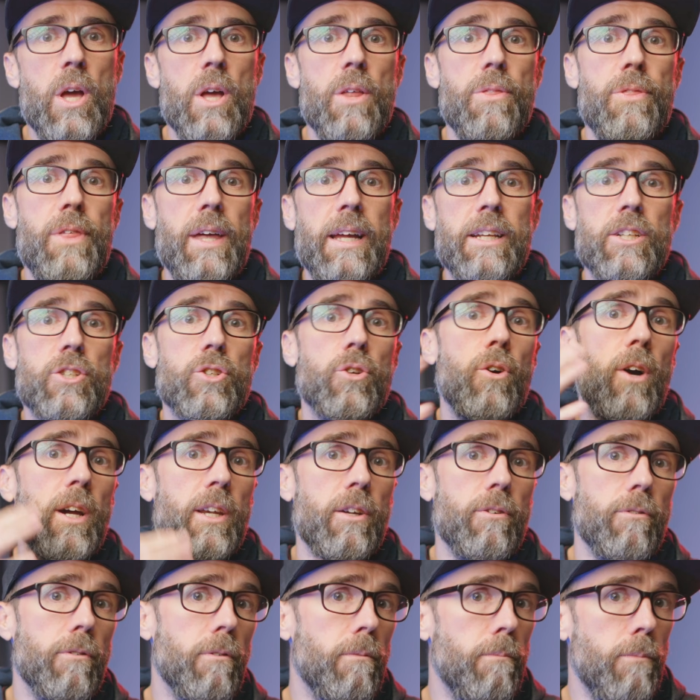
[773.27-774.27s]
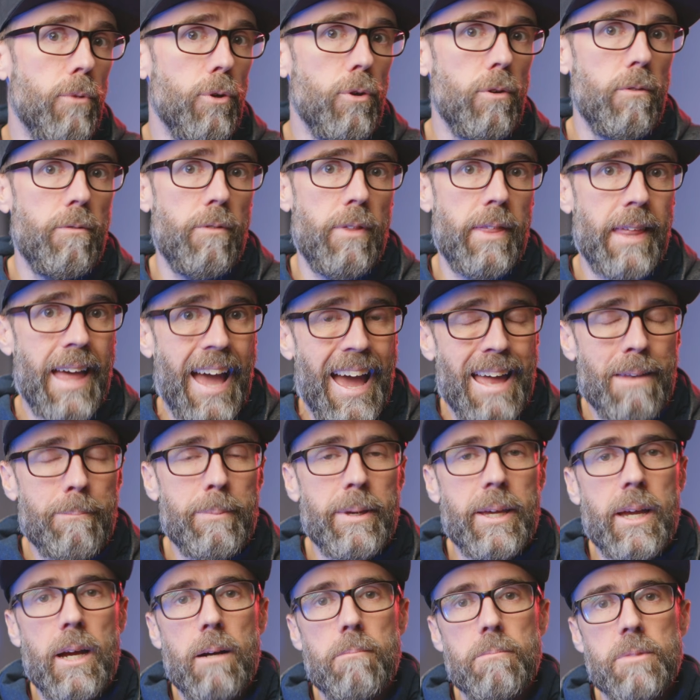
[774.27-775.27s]
Then trying to remove that
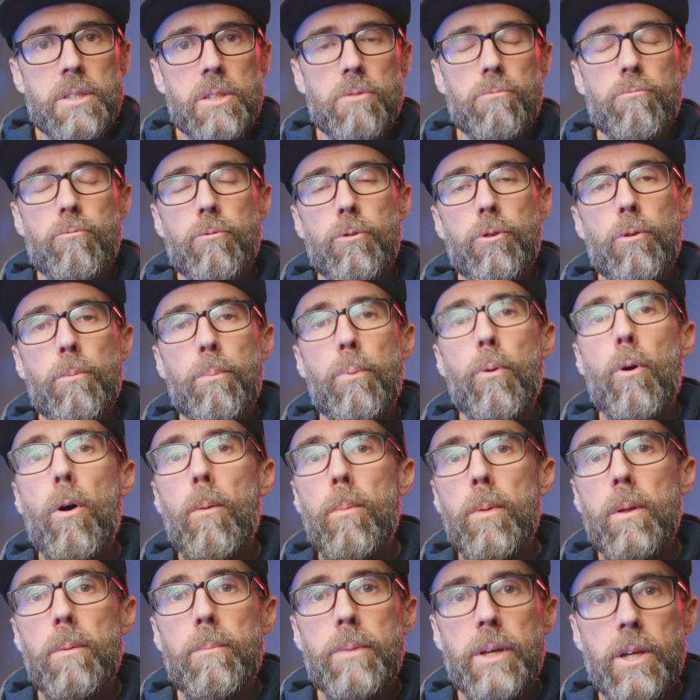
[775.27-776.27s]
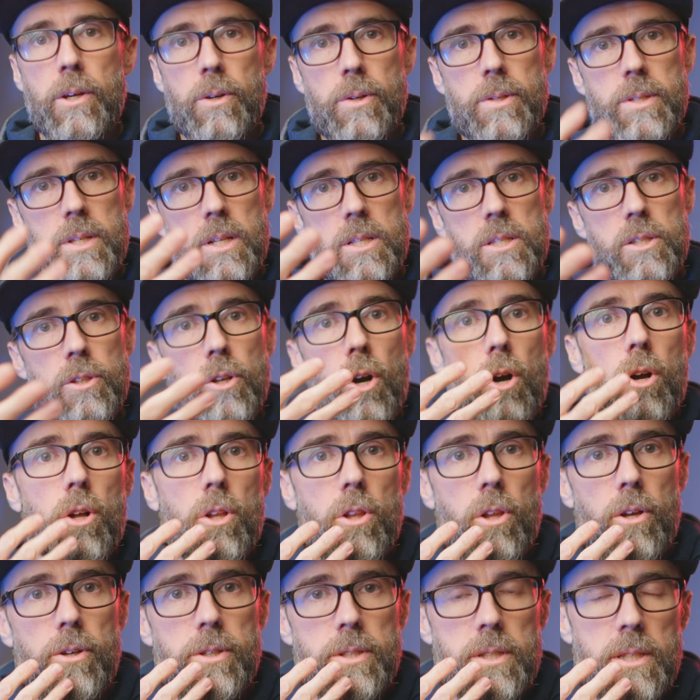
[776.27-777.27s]
becomes a real problem because it's not
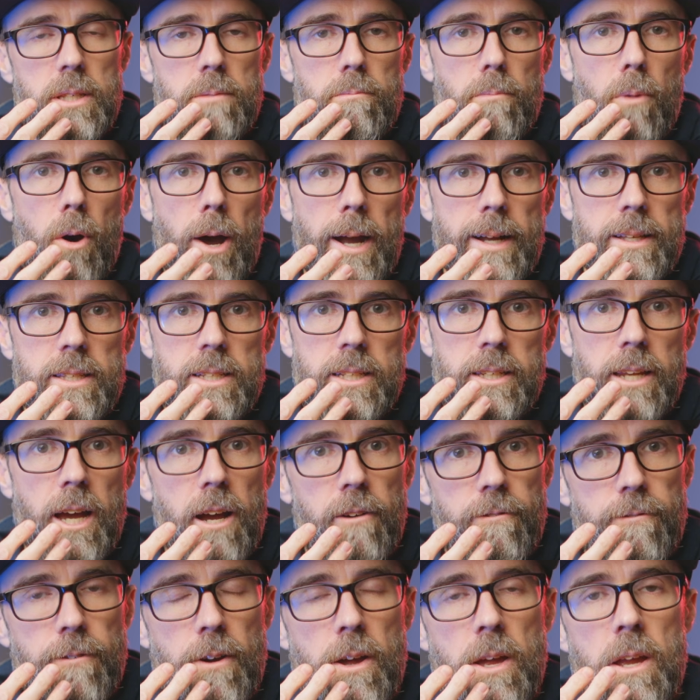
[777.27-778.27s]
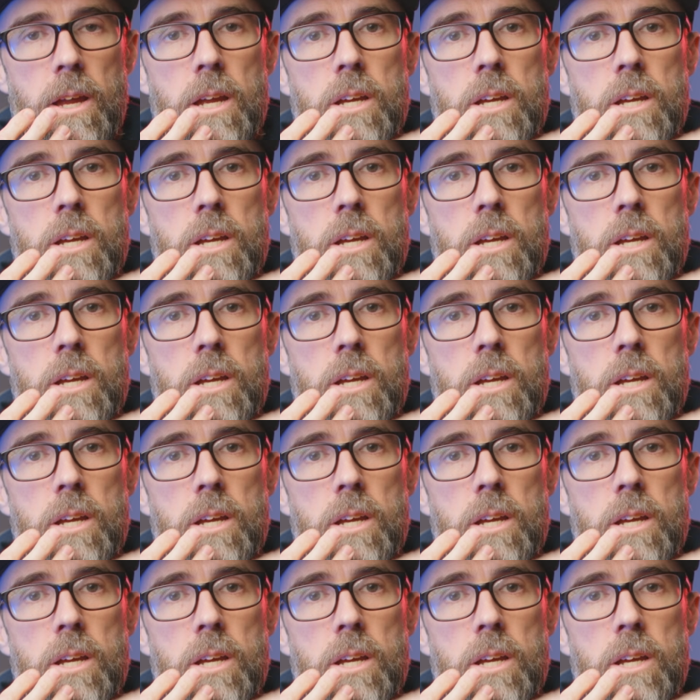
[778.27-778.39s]
closely mic'd enough.